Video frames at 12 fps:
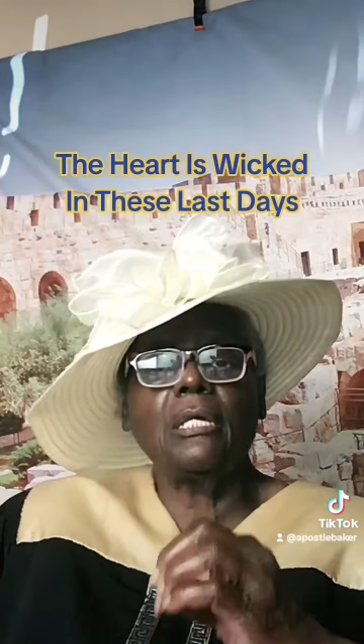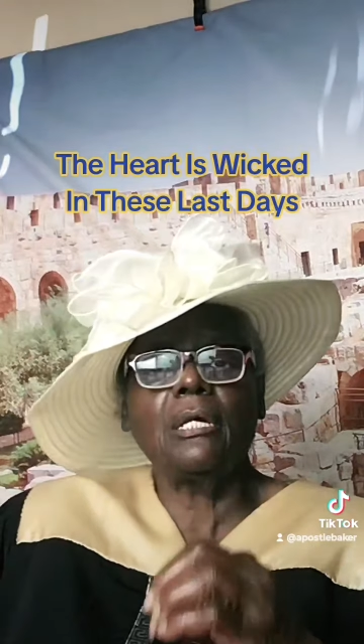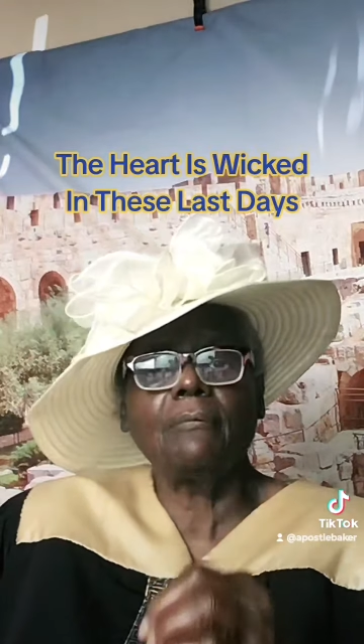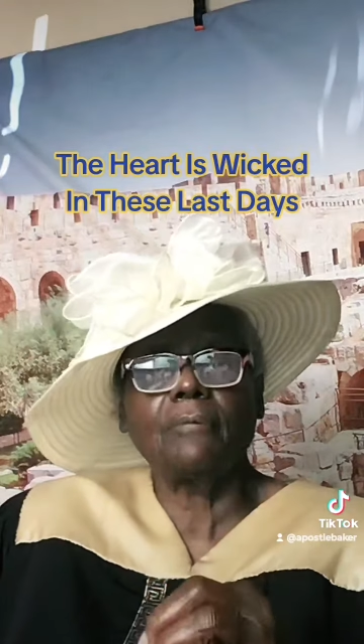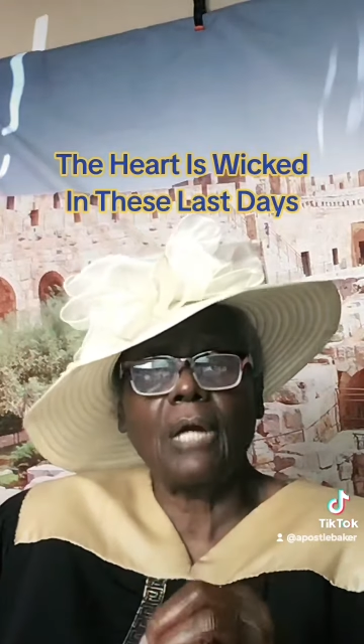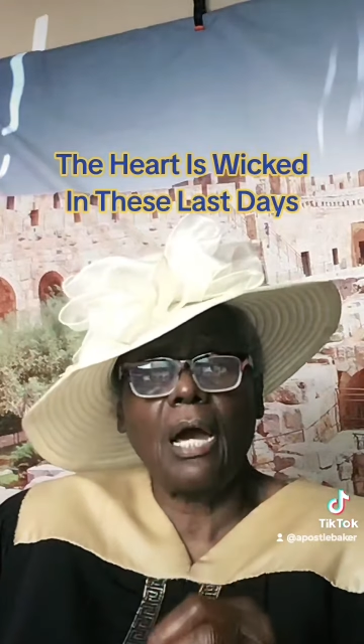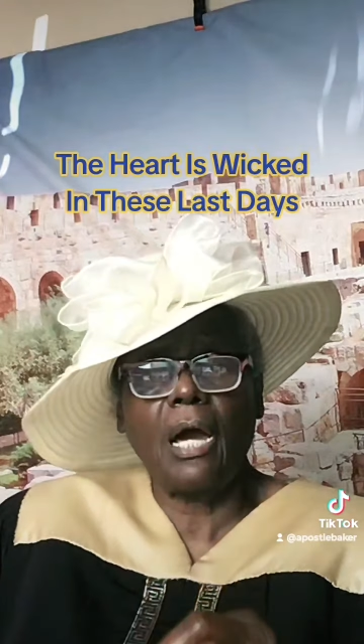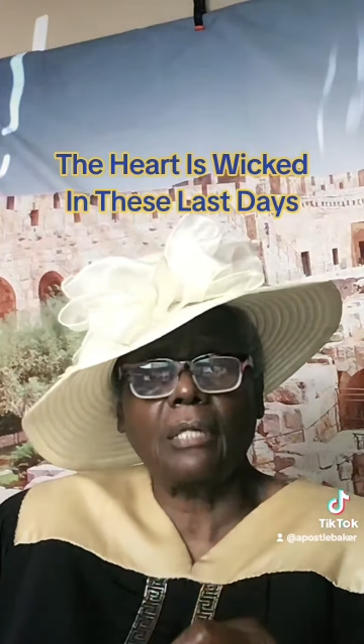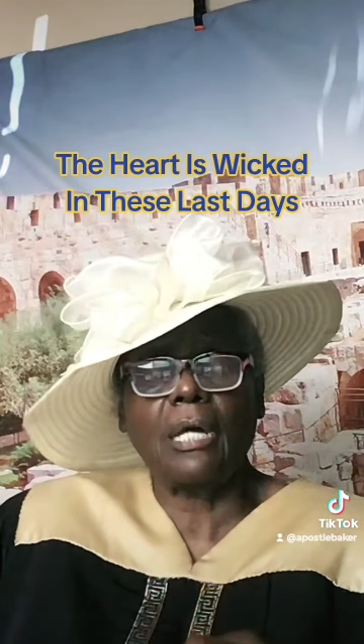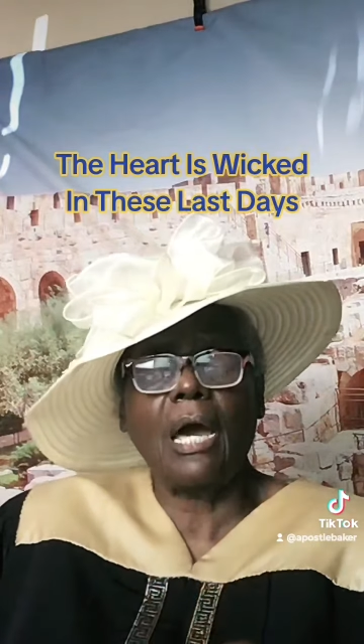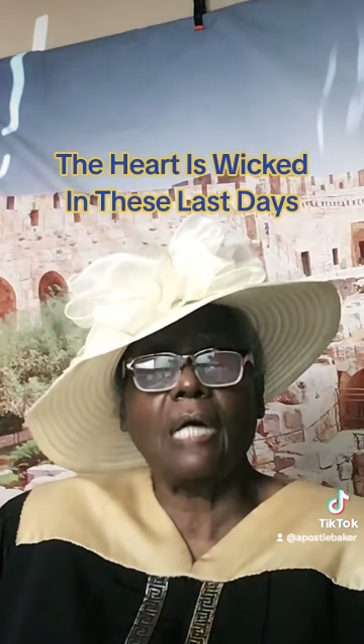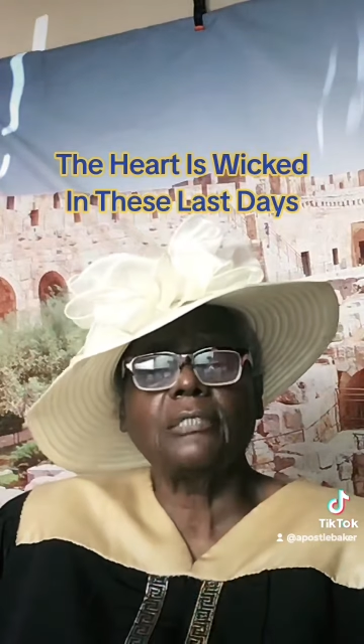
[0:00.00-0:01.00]
love
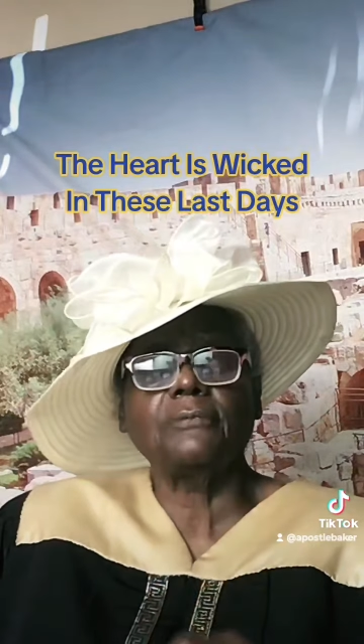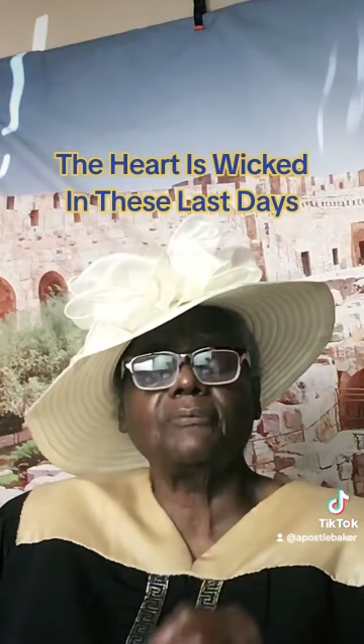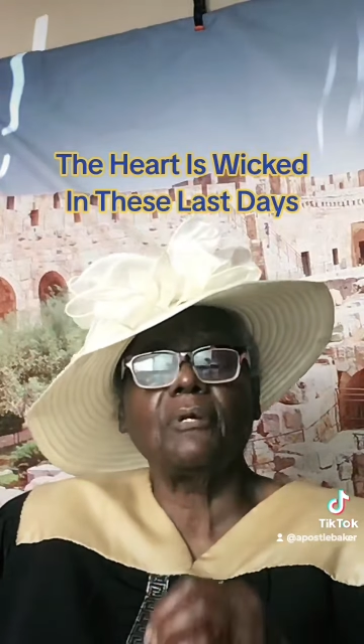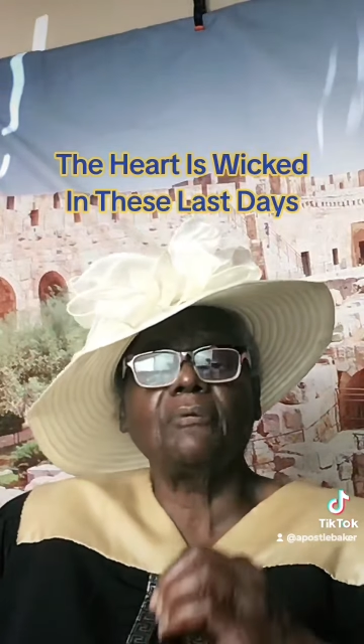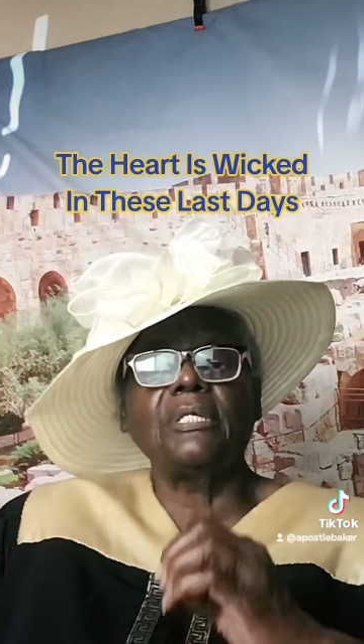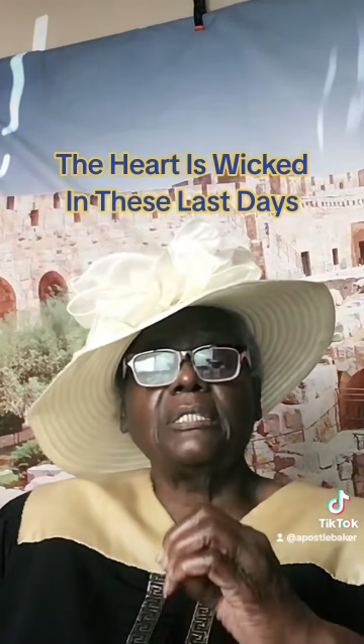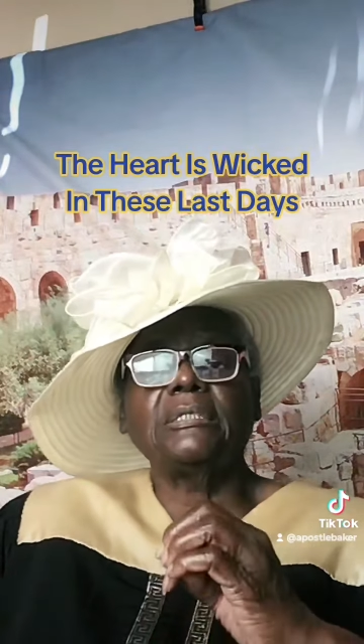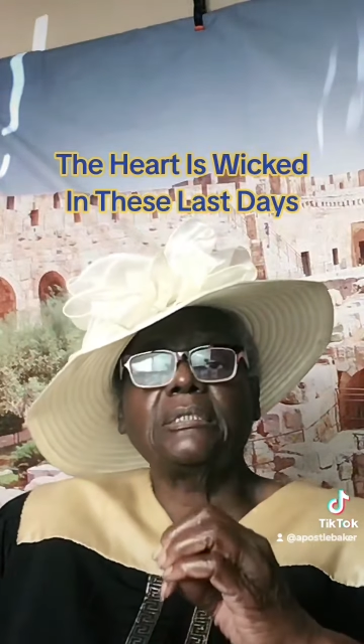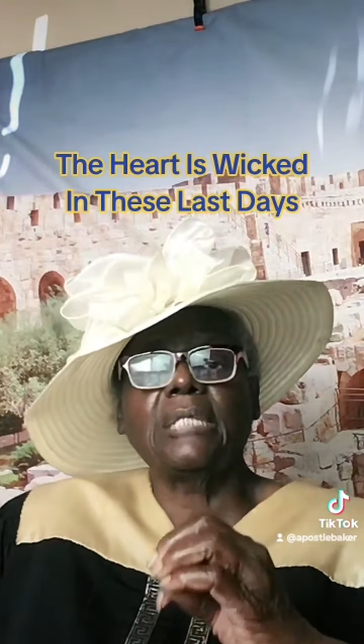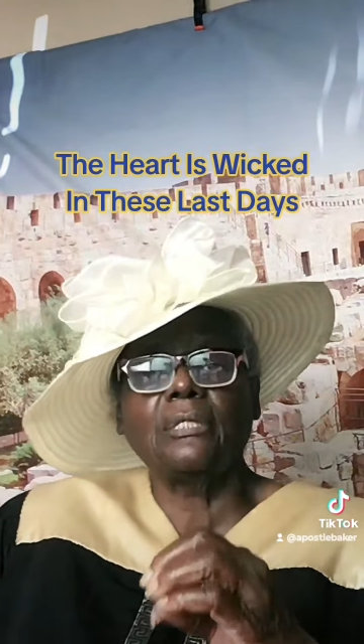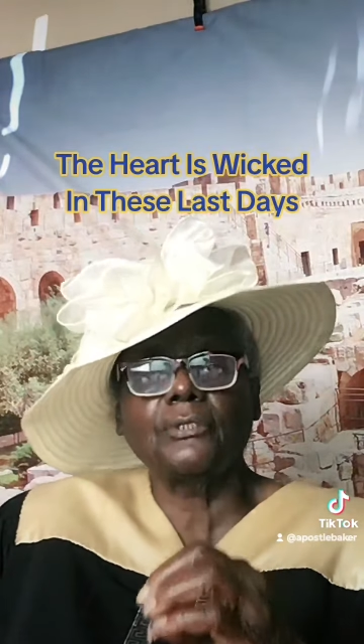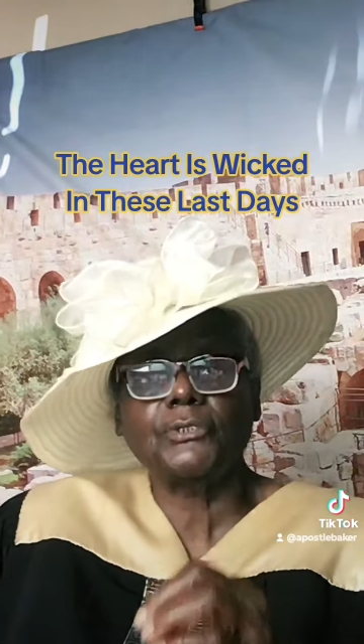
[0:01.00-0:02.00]
God, God is very
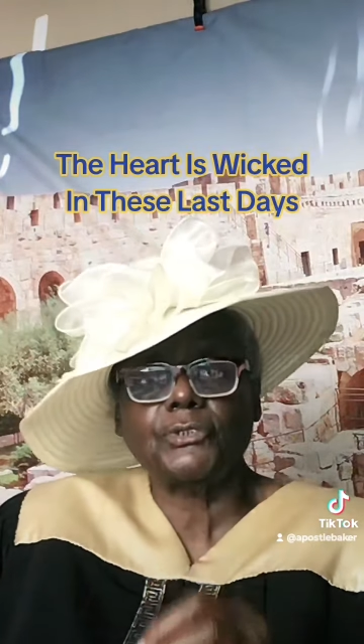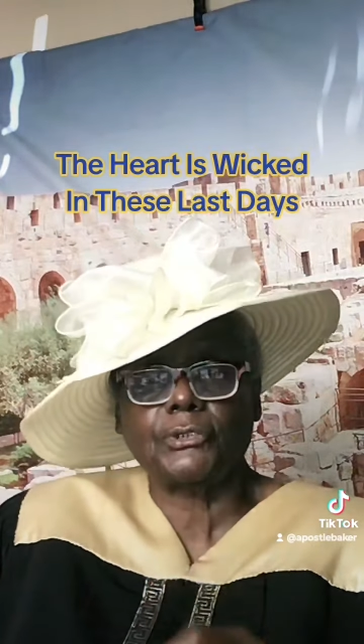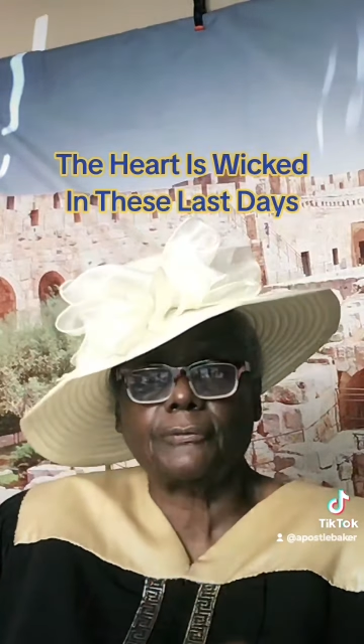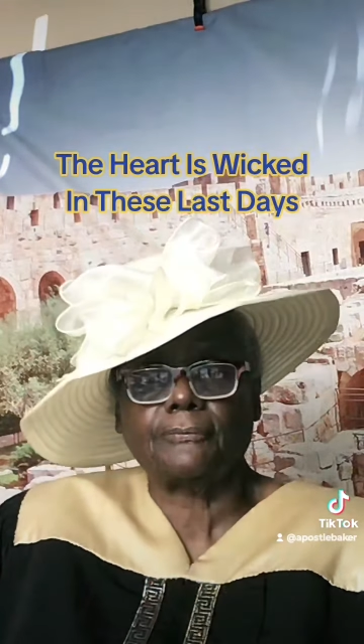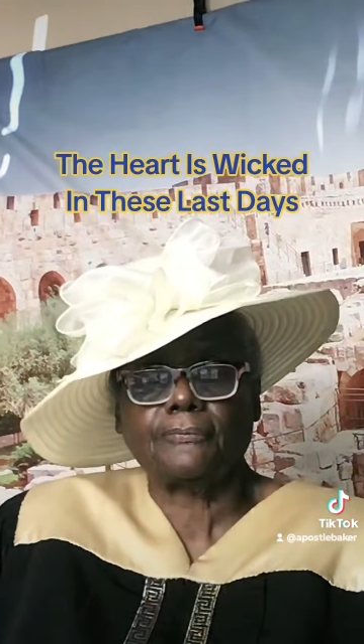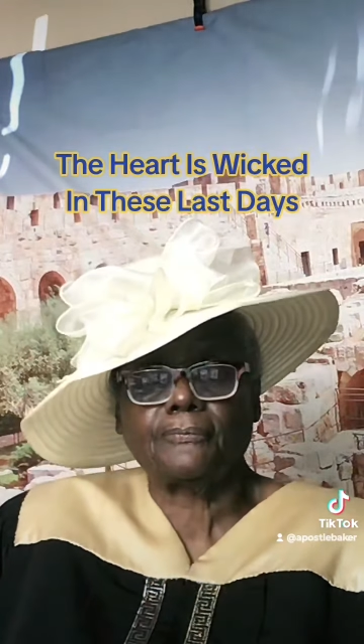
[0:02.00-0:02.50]
intelligent.